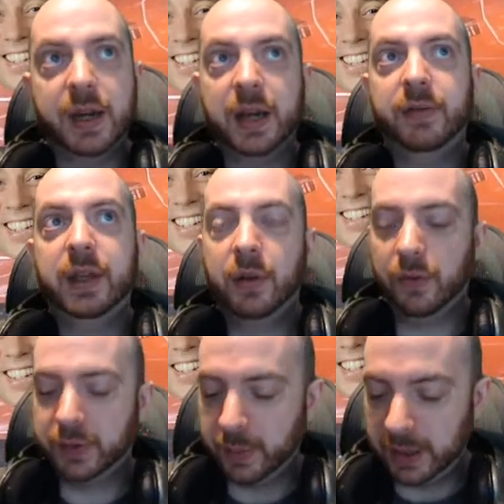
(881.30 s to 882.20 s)
Navy,
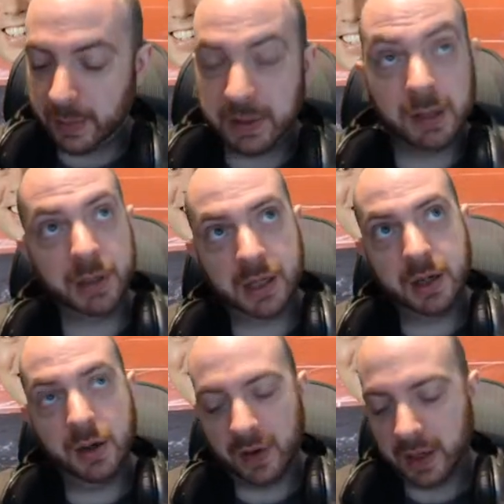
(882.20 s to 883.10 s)
obviously, when you come into the
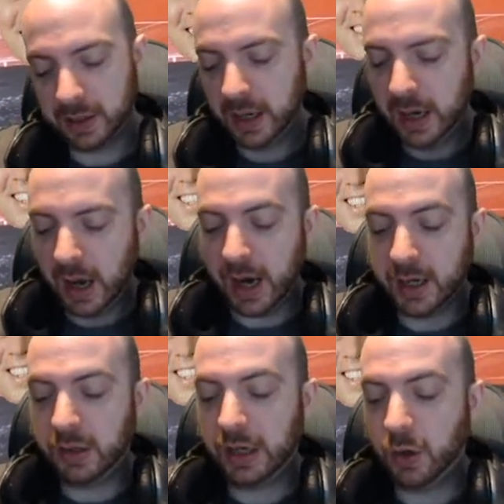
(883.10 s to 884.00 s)
Persistent Universe. I
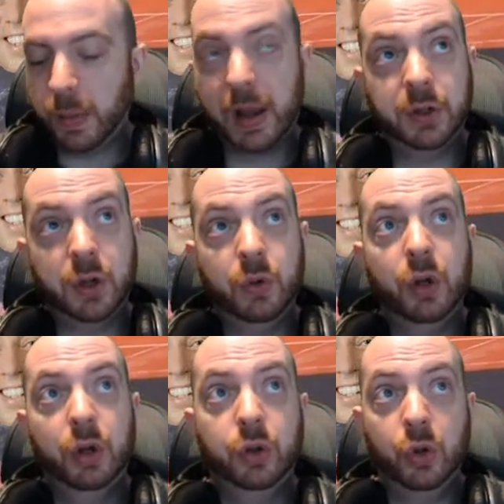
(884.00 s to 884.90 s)
do think you'll be able to
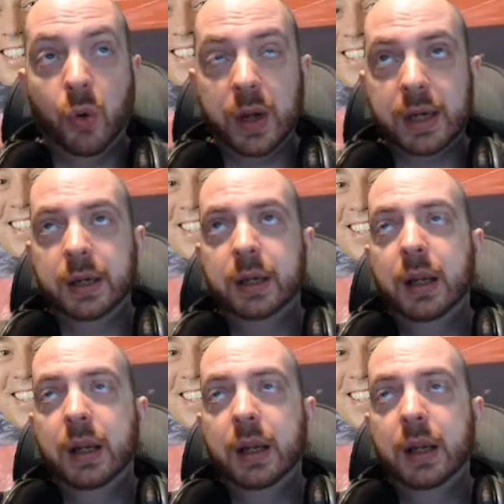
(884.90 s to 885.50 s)
join...